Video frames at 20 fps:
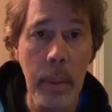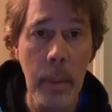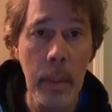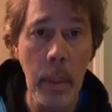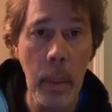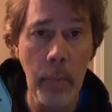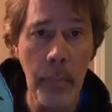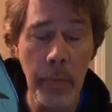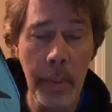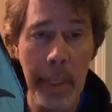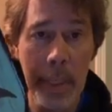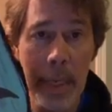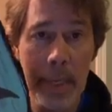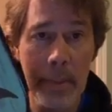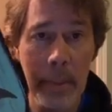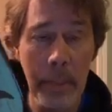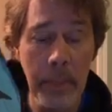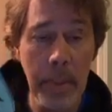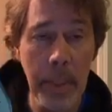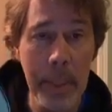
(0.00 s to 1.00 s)
Hopefully you get
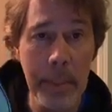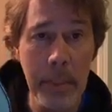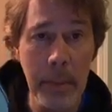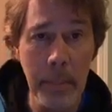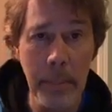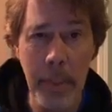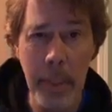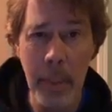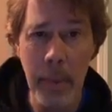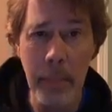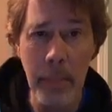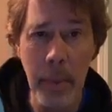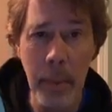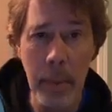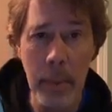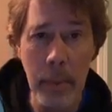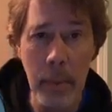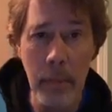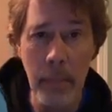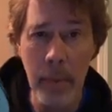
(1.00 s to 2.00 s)
to play some
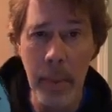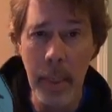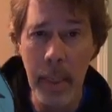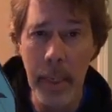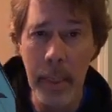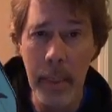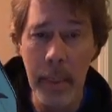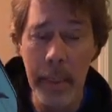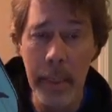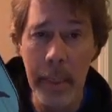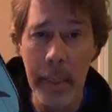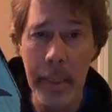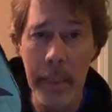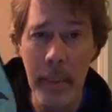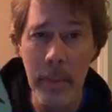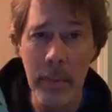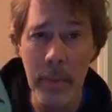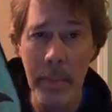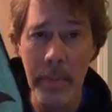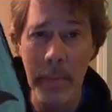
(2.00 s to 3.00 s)
pickleball over the holiday. I
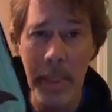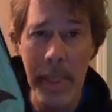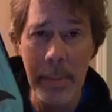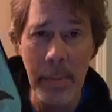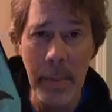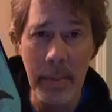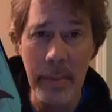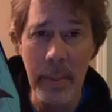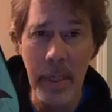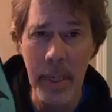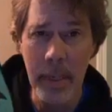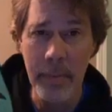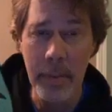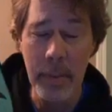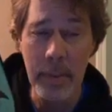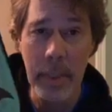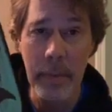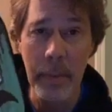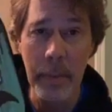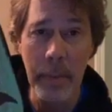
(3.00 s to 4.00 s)
know sometimes it's tough
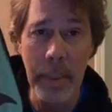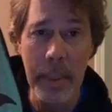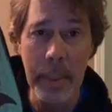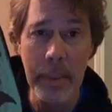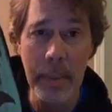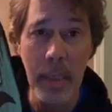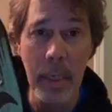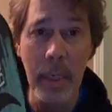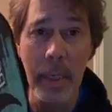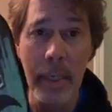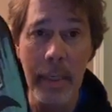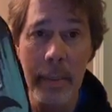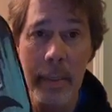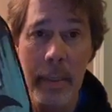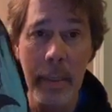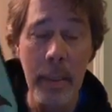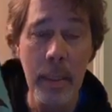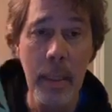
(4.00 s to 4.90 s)
because everybody's gone.